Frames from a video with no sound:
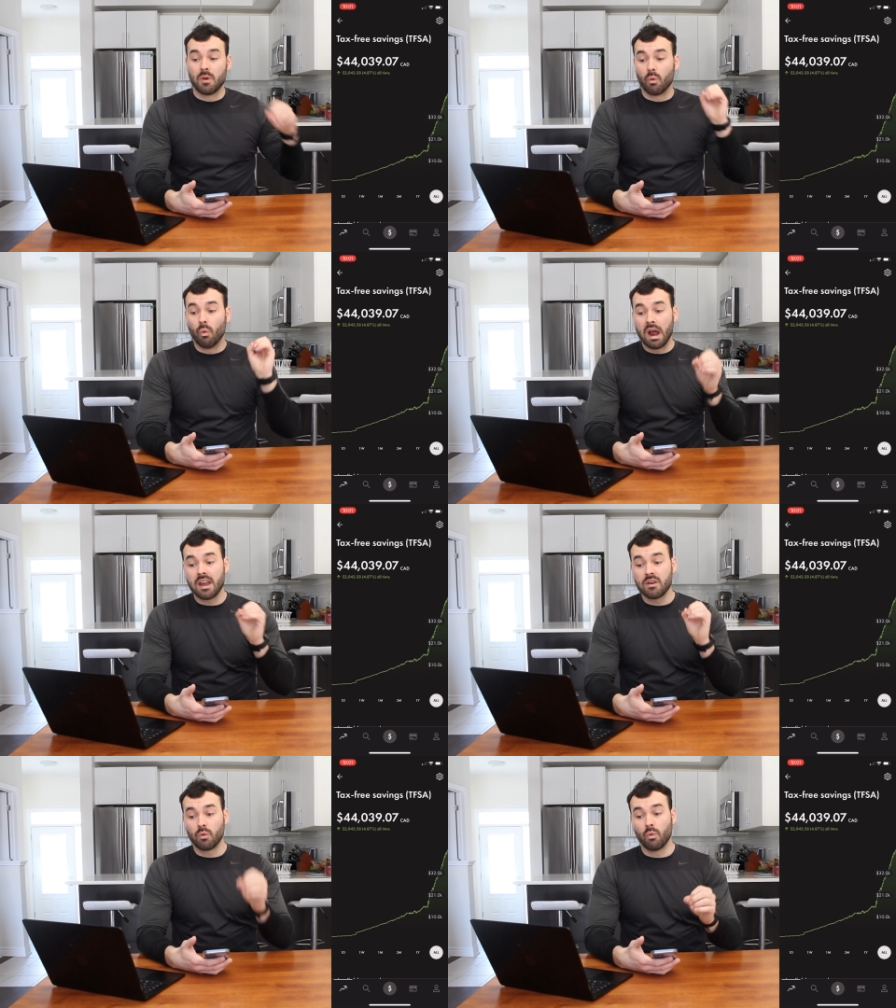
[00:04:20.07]

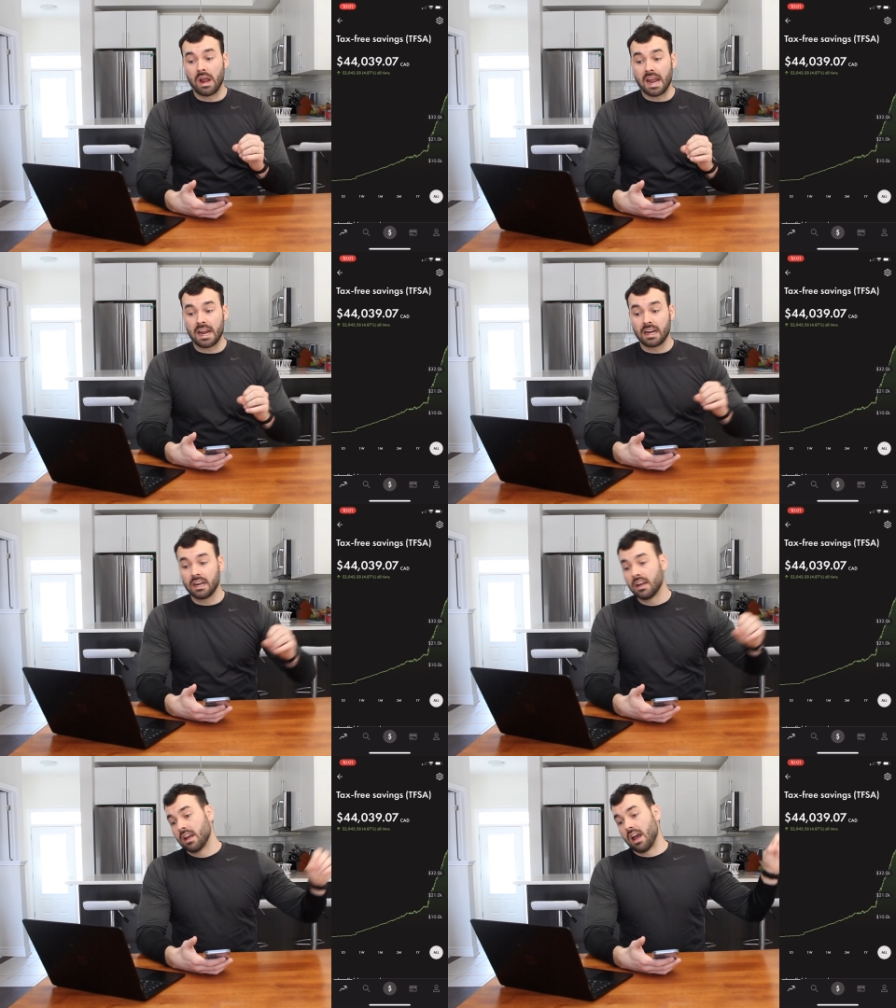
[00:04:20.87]
Wen
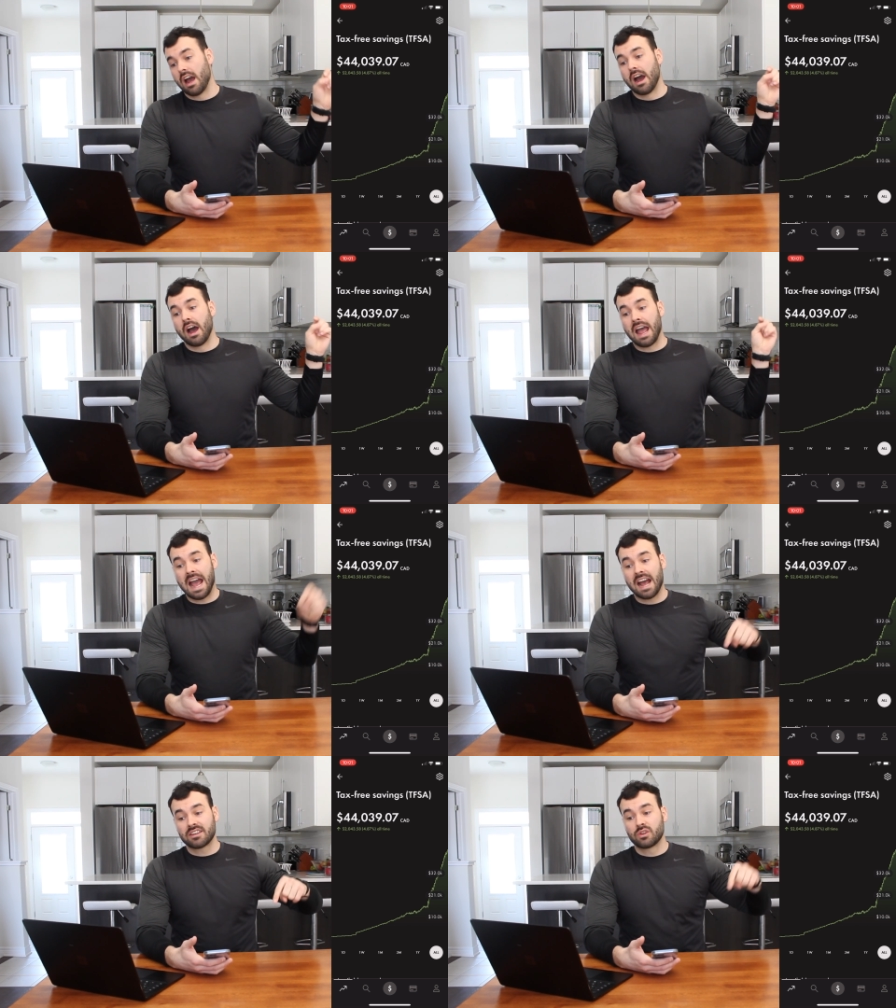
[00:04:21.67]
Wang,
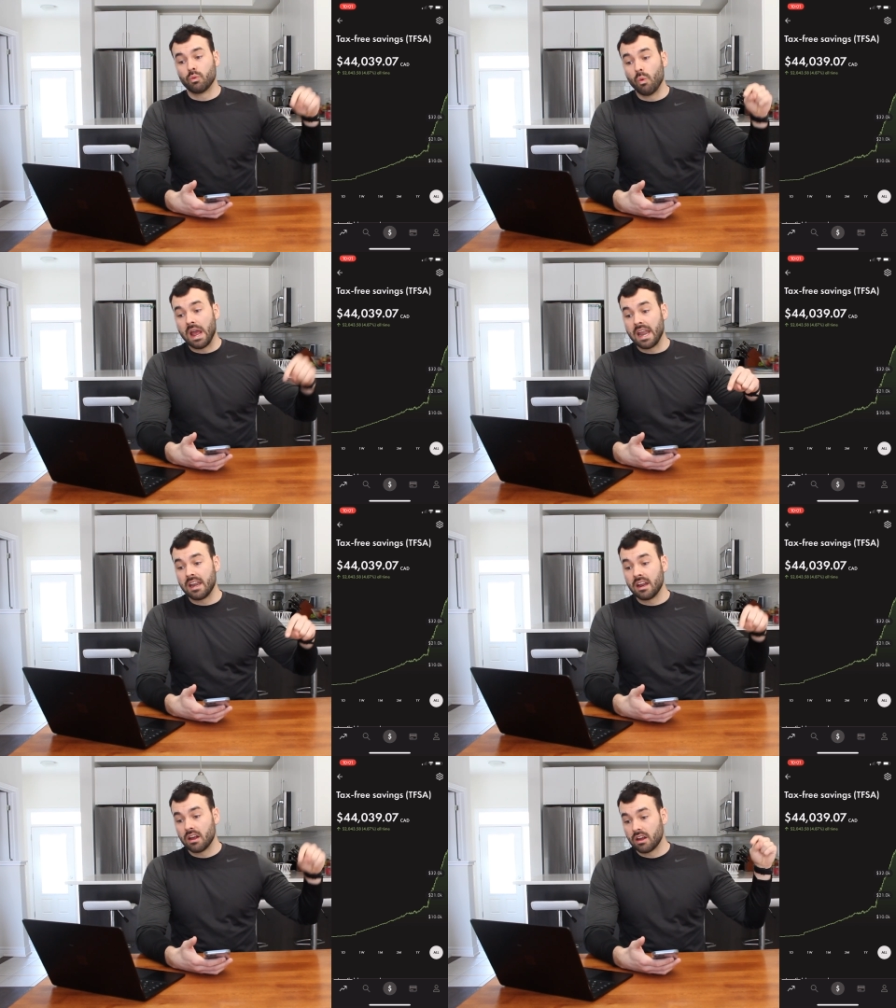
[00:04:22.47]
at
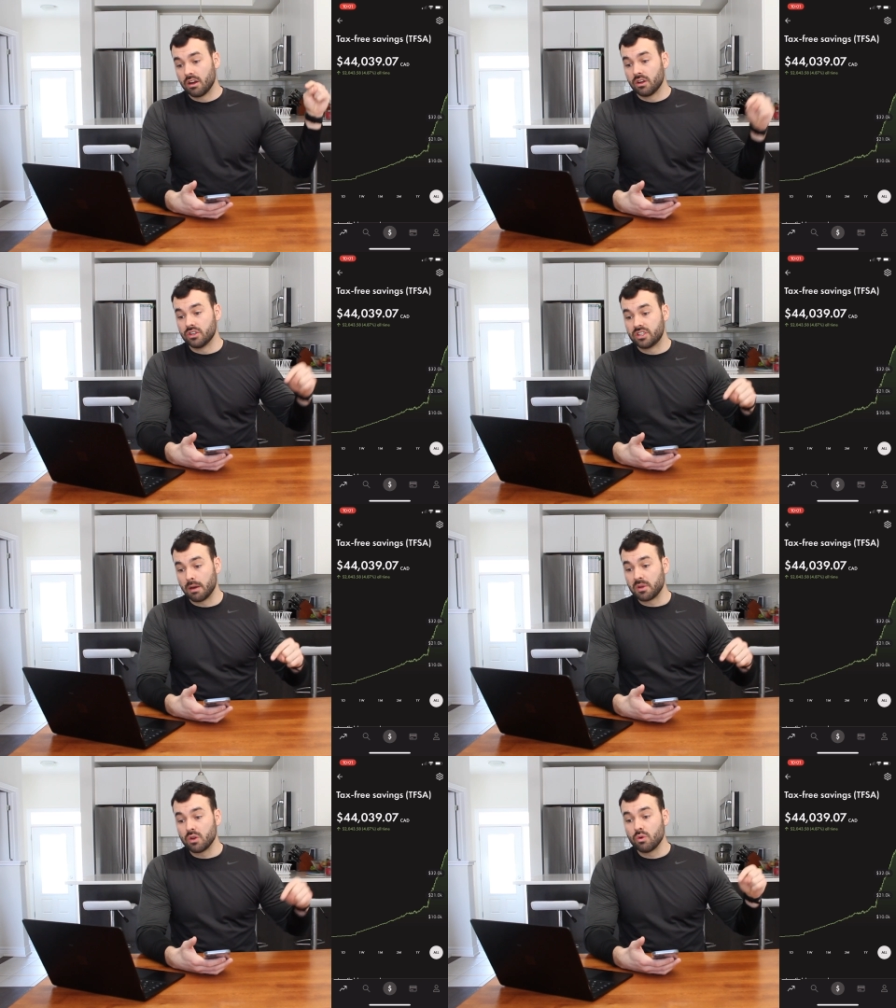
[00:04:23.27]
Wen
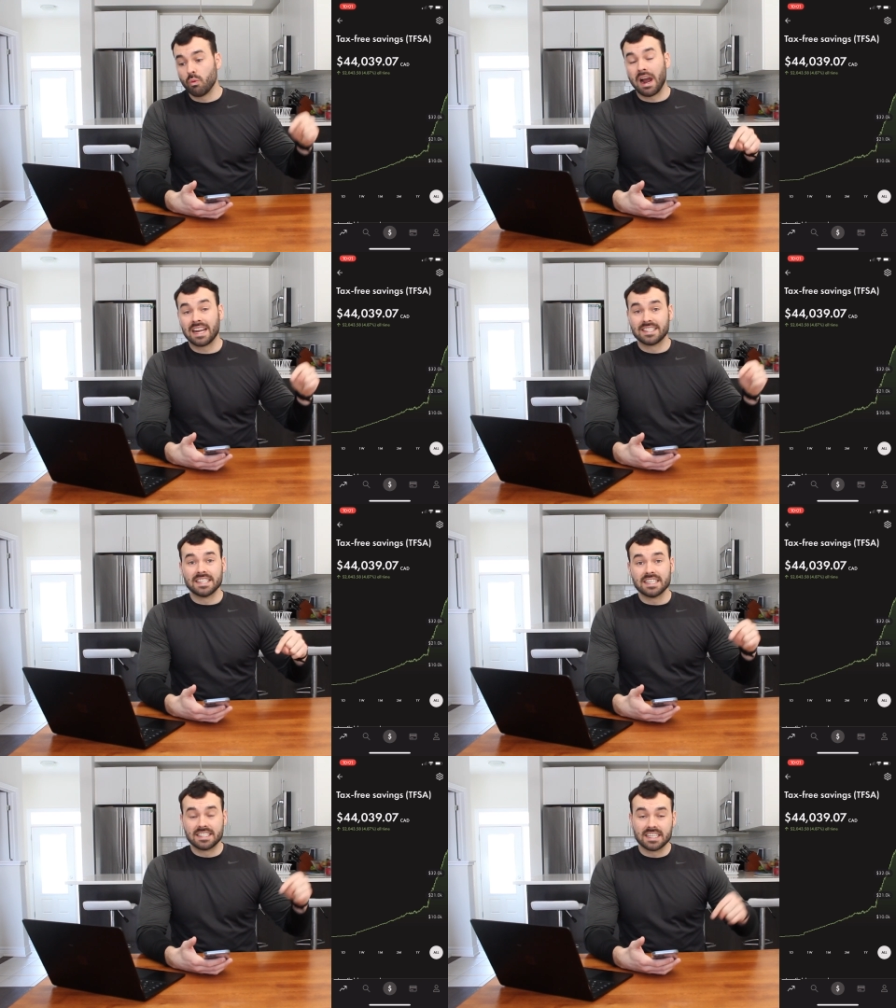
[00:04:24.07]

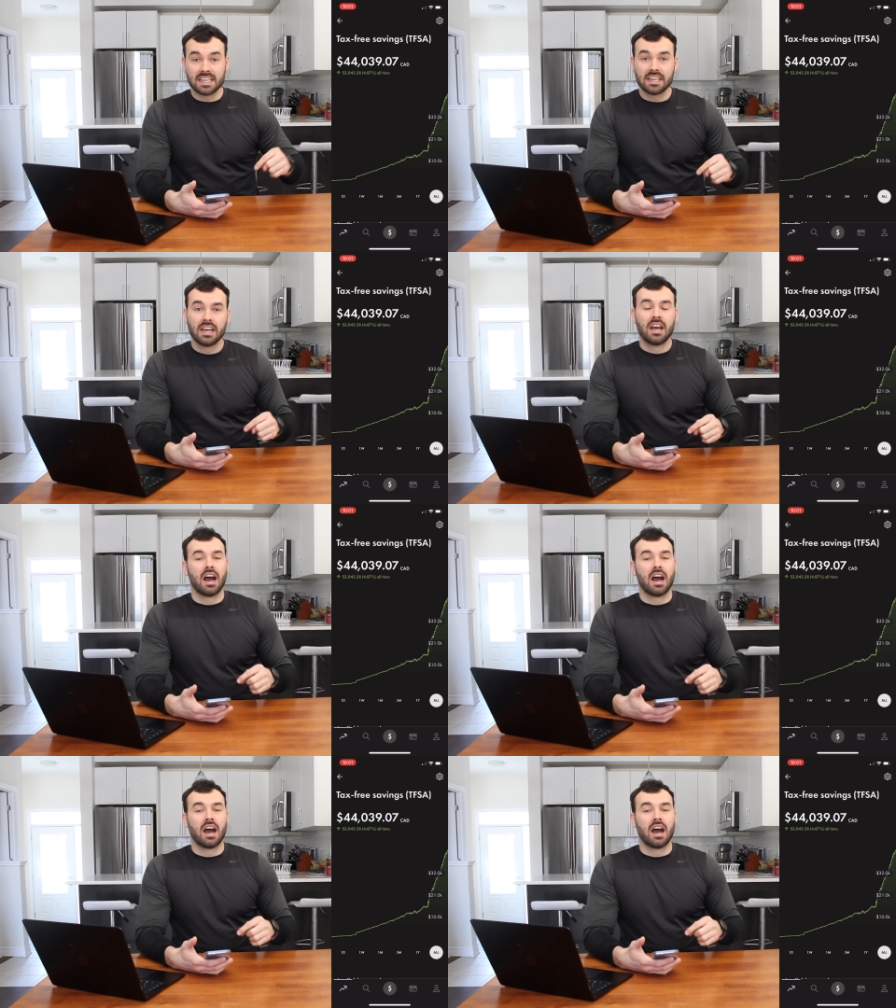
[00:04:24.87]
WYDD.